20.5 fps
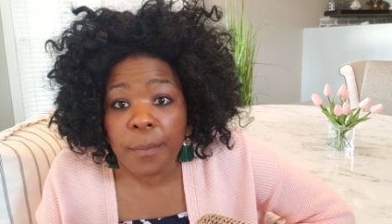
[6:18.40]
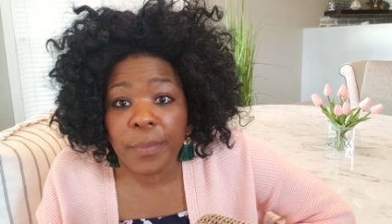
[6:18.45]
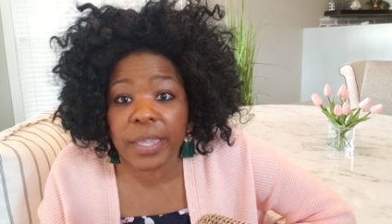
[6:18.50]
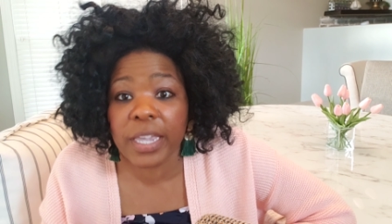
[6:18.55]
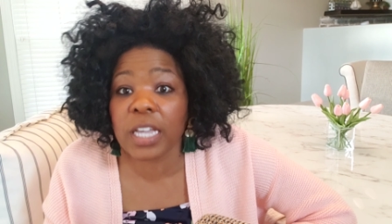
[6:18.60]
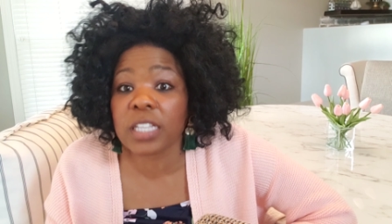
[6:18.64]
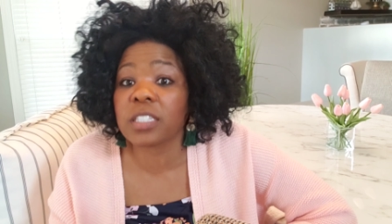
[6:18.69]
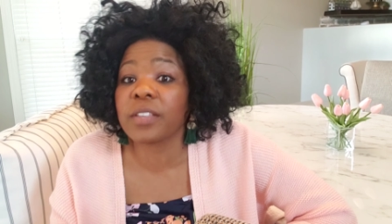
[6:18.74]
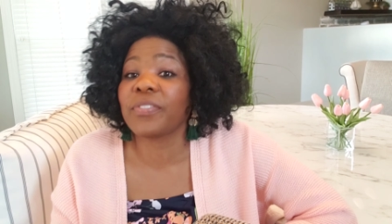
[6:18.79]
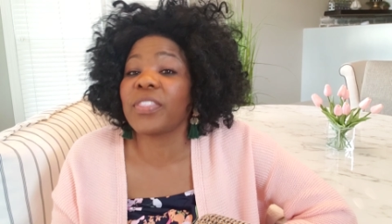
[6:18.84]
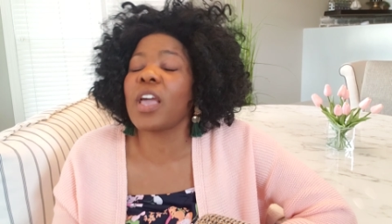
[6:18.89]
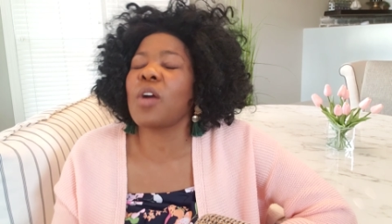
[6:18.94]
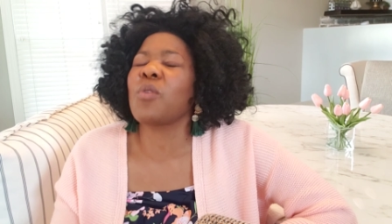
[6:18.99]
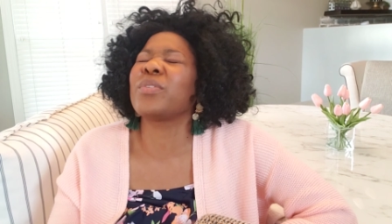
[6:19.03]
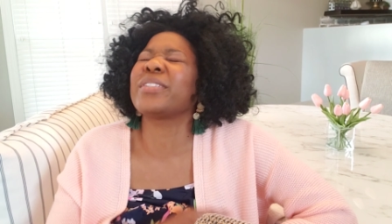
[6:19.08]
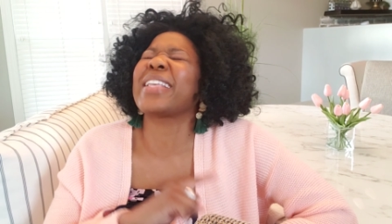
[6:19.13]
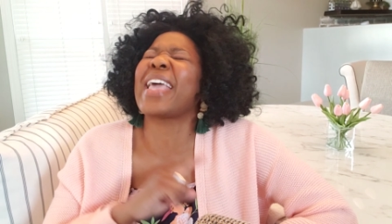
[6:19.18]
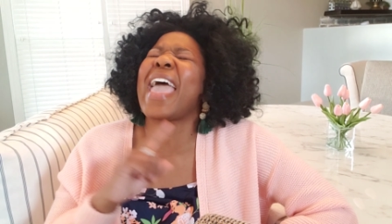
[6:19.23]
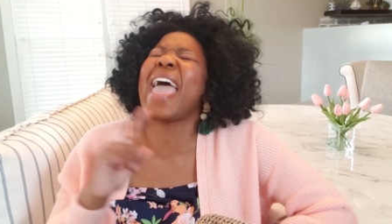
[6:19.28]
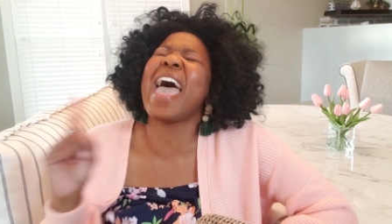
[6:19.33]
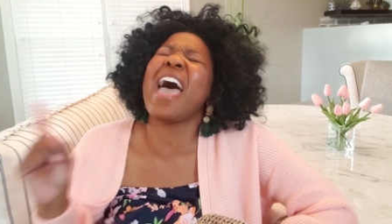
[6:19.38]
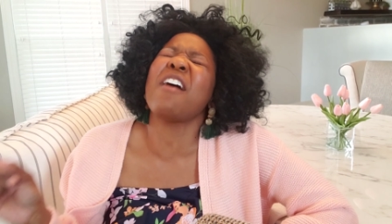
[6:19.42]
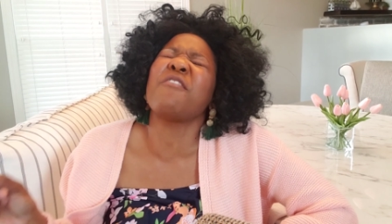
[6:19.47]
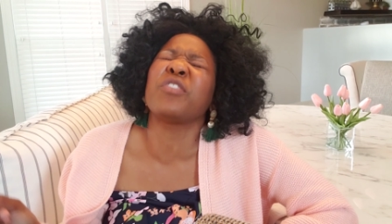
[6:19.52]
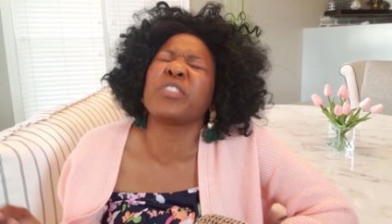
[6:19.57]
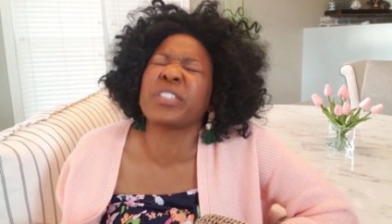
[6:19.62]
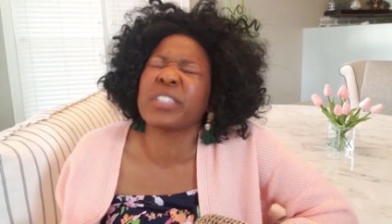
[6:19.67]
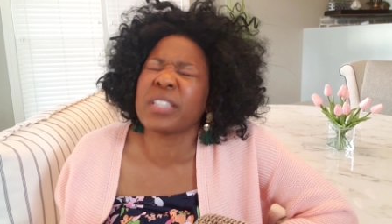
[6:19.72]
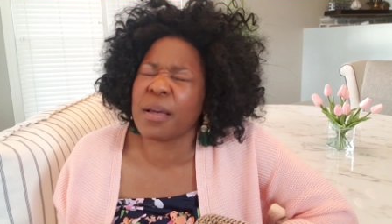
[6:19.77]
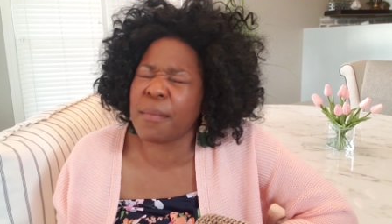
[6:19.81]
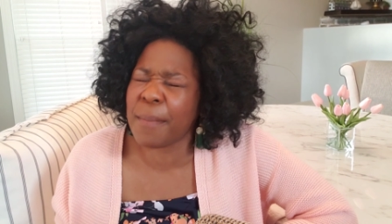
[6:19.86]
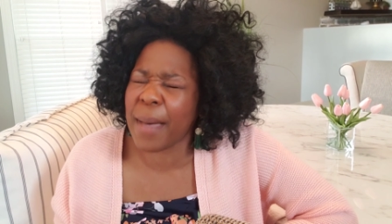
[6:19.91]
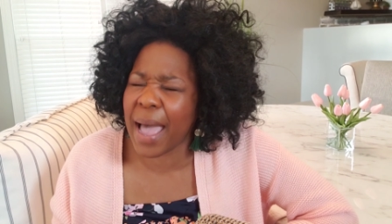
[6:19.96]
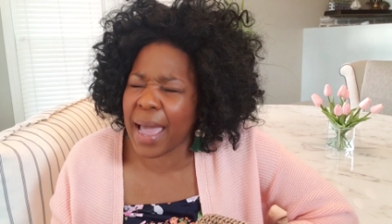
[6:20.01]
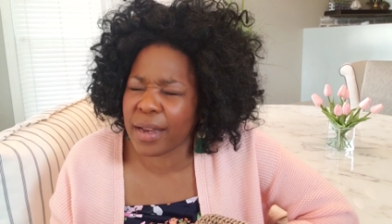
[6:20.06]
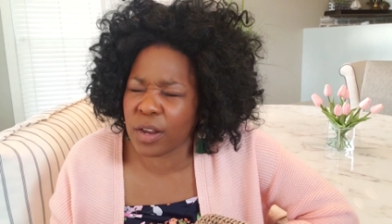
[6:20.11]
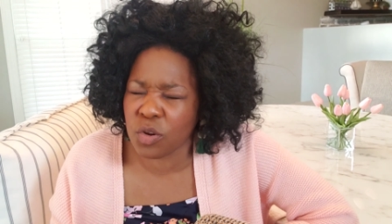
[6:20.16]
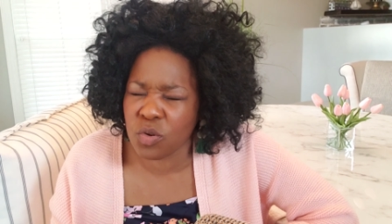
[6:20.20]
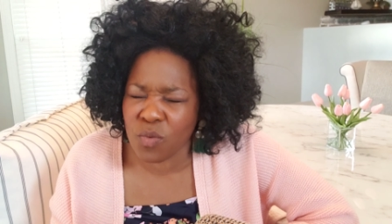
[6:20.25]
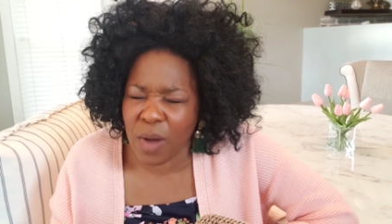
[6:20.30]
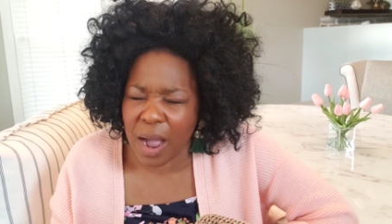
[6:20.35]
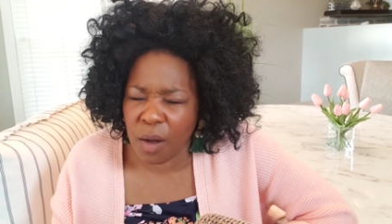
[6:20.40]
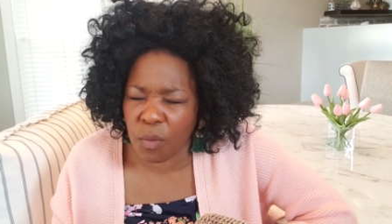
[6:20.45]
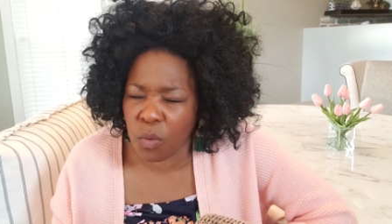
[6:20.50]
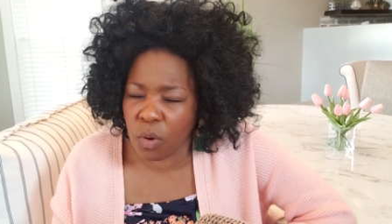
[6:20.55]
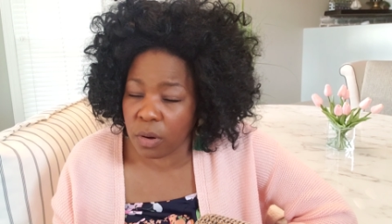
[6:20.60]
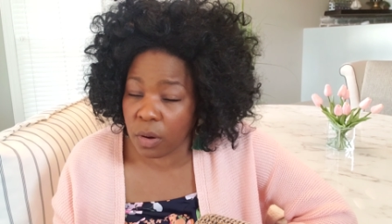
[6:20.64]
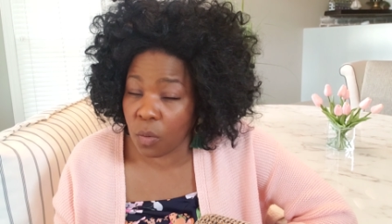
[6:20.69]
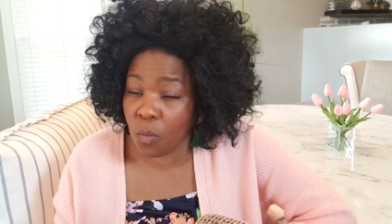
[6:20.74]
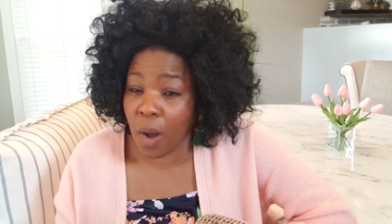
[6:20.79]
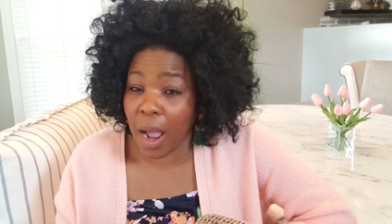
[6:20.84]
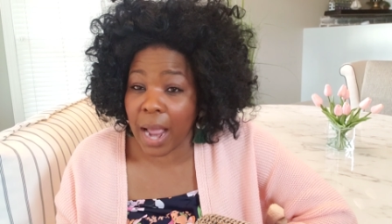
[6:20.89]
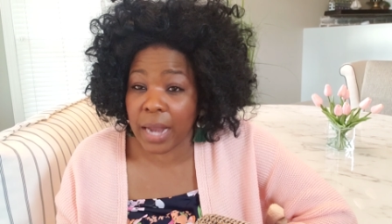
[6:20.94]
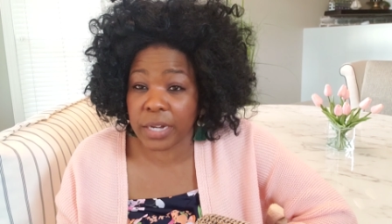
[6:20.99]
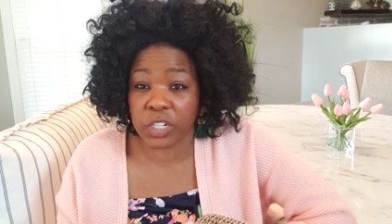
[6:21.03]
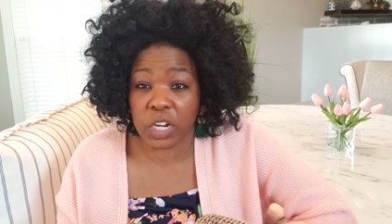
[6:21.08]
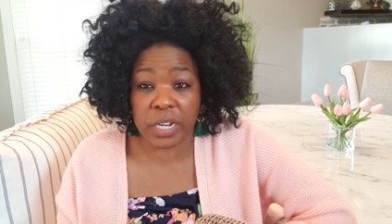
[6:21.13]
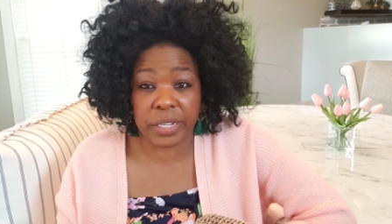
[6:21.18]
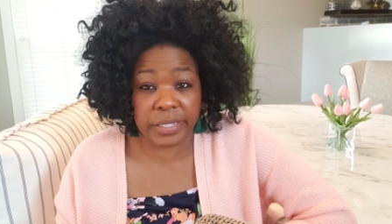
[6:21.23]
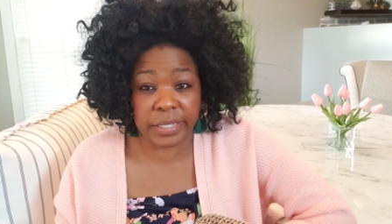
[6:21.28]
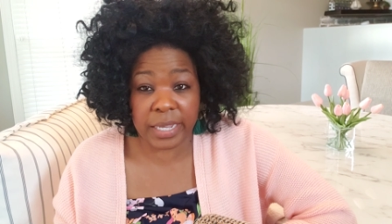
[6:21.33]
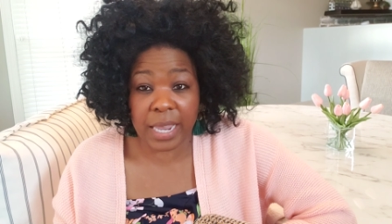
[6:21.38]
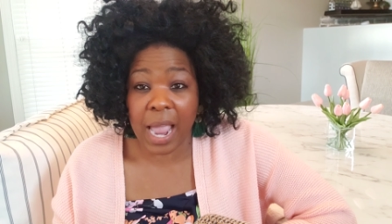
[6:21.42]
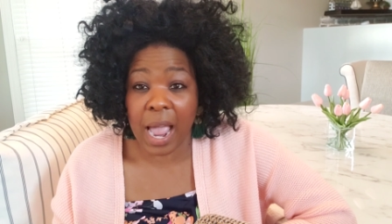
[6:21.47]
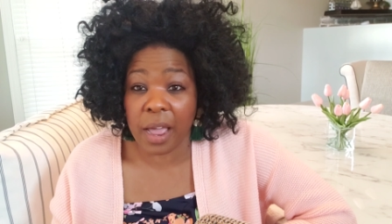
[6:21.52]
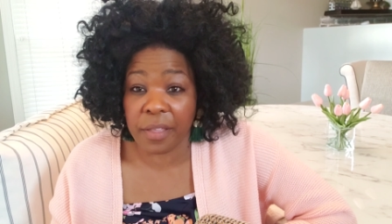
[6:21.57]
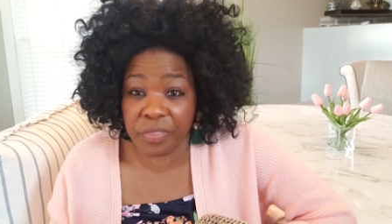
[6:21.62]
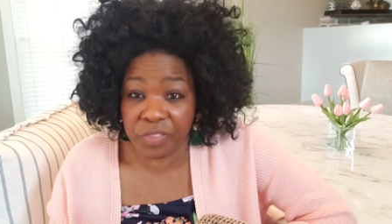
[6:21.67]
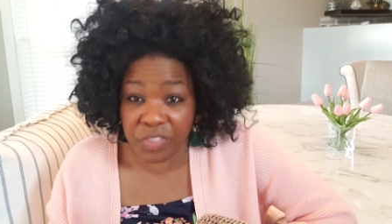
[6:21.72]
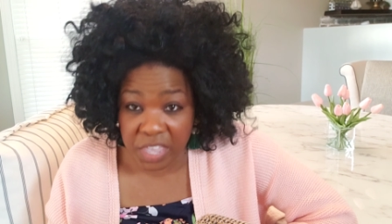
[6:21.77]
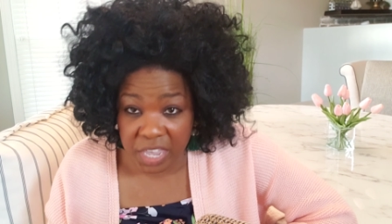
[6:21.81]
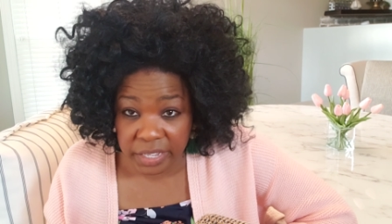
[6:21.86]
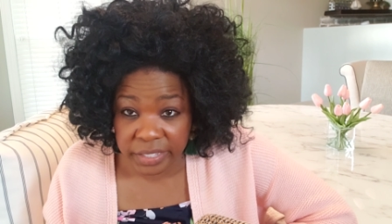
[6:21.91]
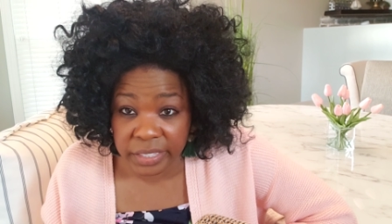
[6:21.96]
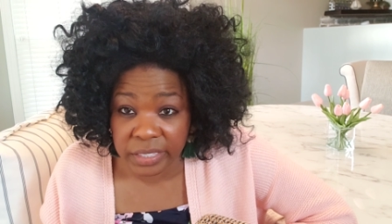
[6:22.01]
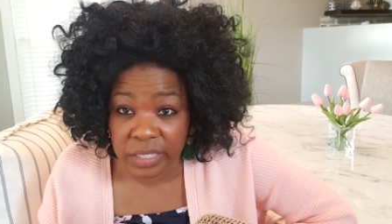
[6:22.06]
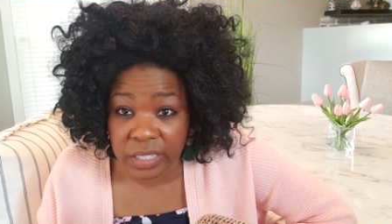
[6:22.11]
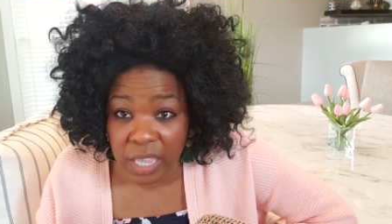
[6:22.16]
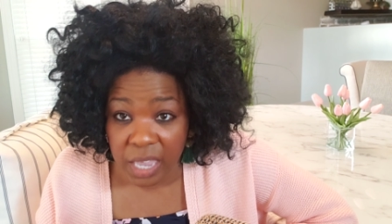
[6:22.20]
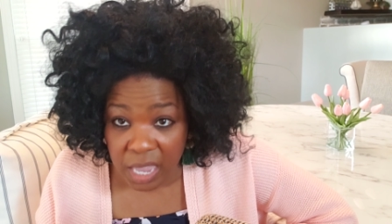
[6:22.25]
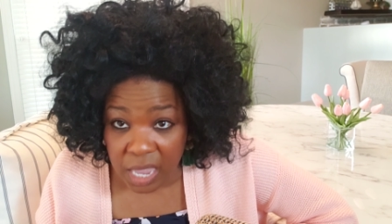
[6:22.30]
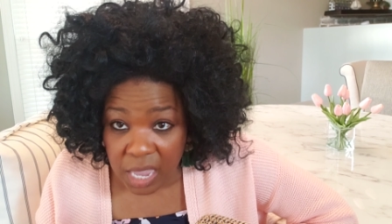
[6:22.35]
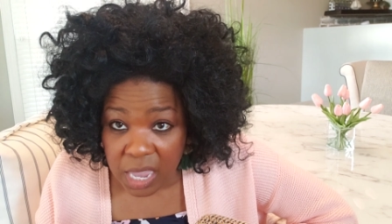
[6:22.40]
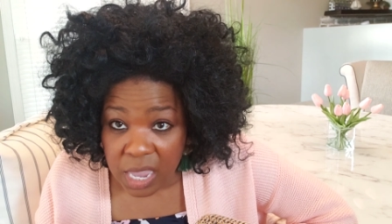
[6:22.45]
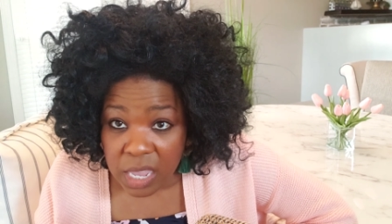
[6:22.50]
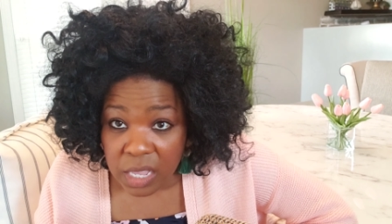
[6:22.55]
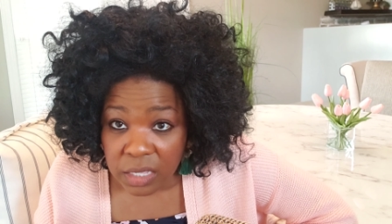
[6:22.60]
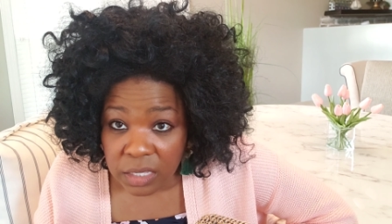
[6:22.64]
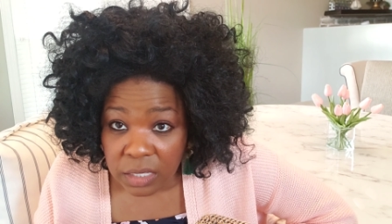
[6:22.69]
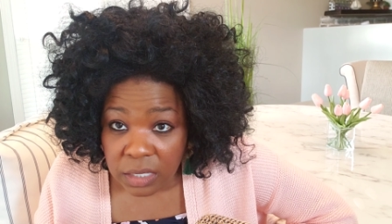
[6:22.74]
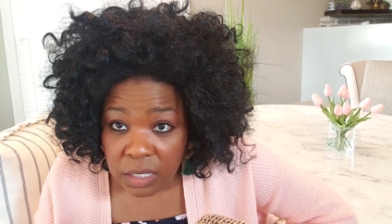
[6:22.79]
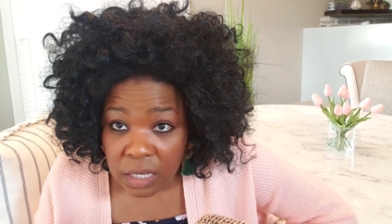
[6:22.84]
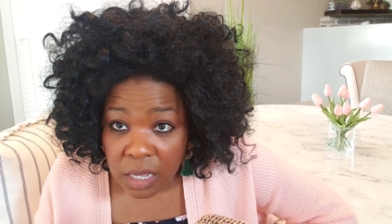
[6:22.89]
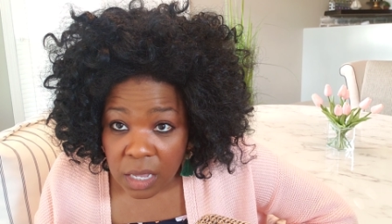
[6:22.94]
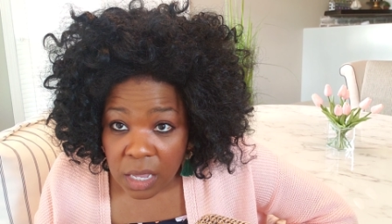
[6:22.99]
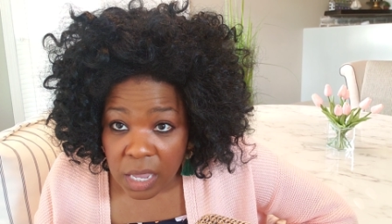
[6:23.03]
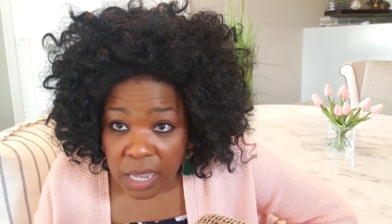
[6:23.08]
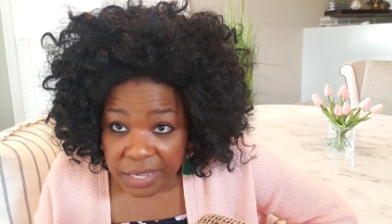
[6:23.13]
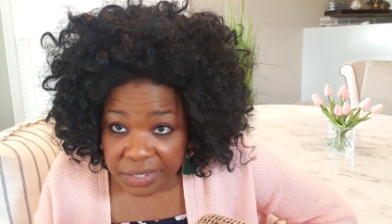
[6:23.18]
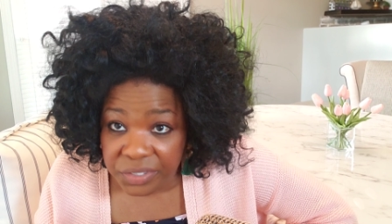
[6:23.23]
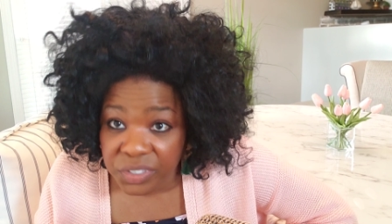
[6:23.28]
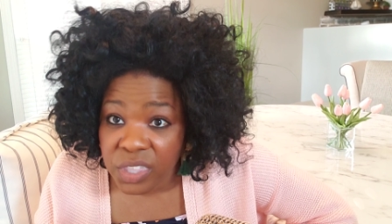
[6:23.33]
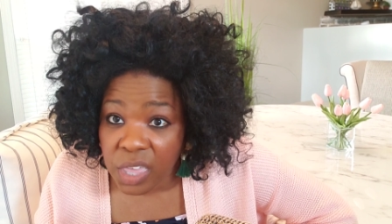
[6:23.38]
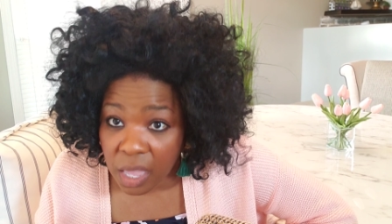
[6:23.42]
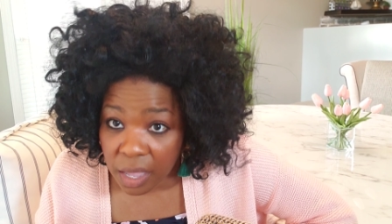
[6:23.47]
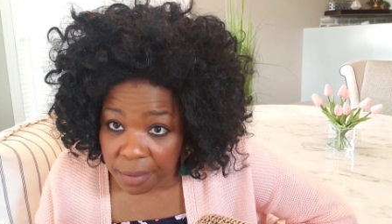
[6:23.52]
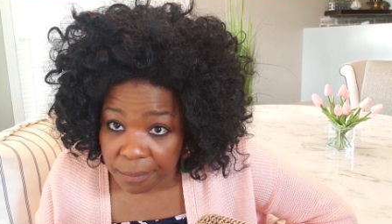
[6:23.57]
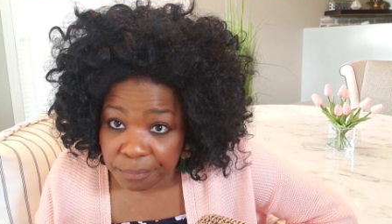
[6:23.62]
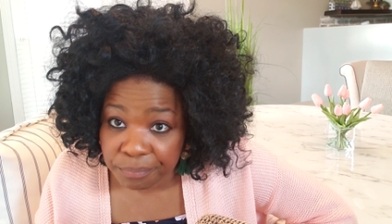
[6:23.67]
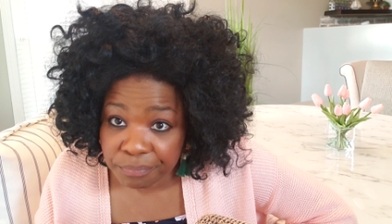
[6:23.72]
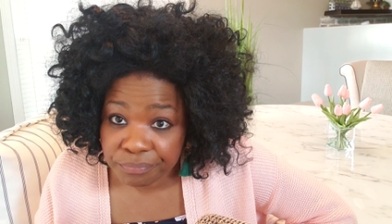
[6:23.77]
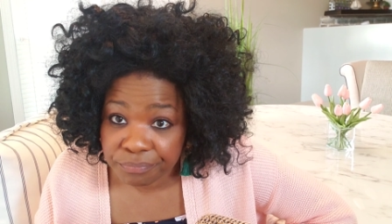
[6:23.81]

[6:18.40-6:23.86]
Because if there was ever somebody who I wanna watch and see how this ends, is them.